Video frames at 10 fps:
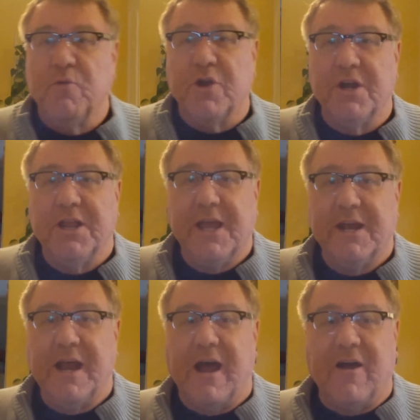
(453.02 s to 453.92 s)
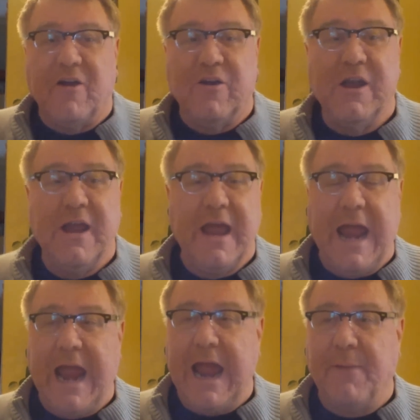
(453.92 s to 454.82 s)
we're going to get our
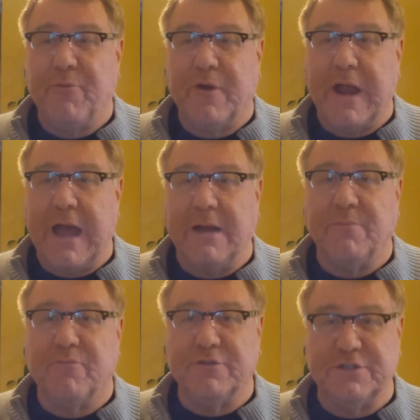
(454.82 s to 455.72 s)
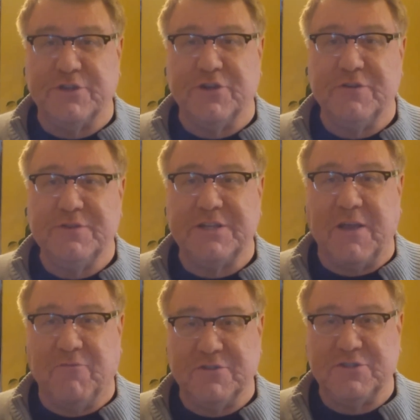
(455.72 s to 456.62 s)
apricot preserves
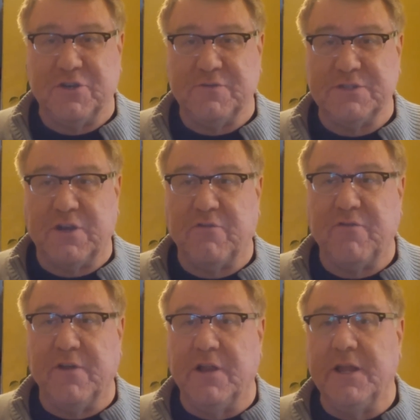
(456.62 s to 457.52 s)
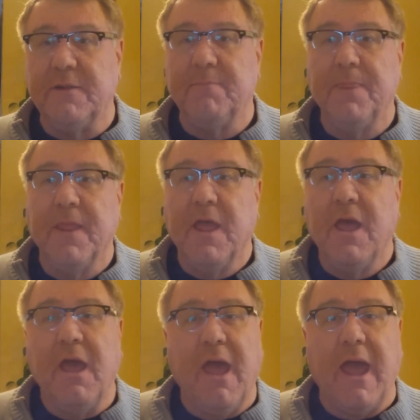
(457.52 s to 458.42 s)
that will serve as our filling.
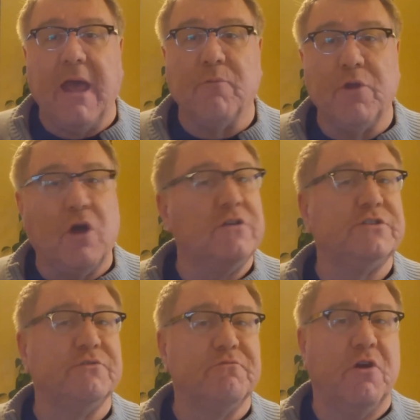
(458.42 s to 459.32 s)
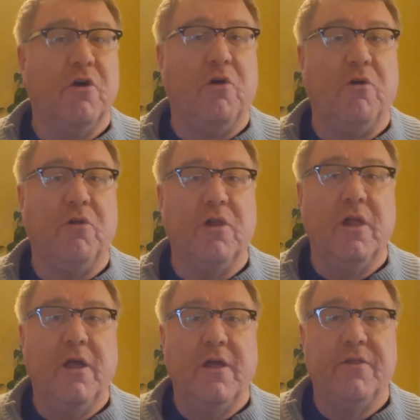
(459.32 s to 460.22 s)
And we also roll
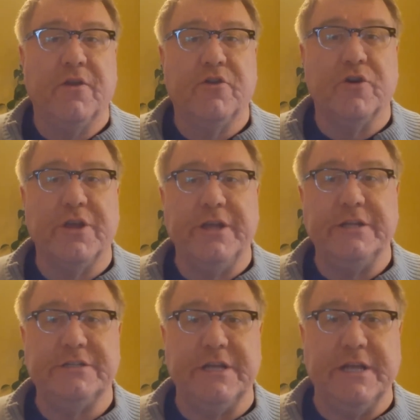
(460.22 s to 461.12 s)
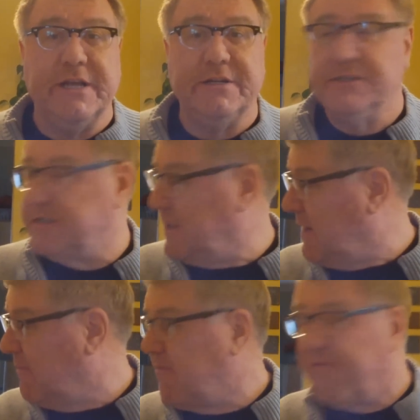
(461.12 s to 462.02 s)
the cookies in
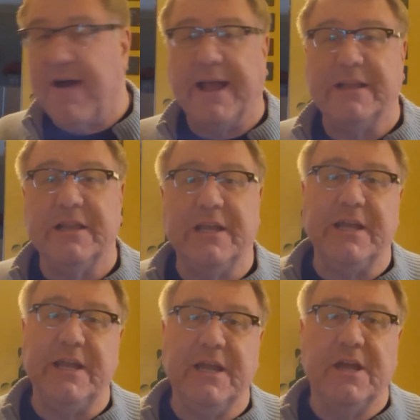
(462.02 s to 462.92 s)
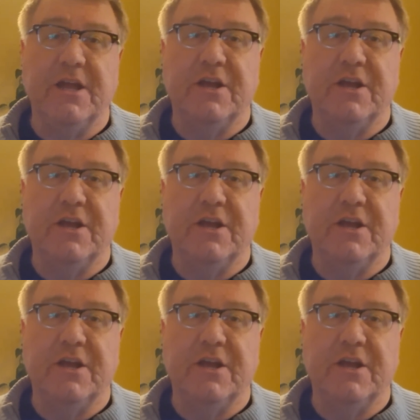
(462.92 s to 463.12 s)
some finely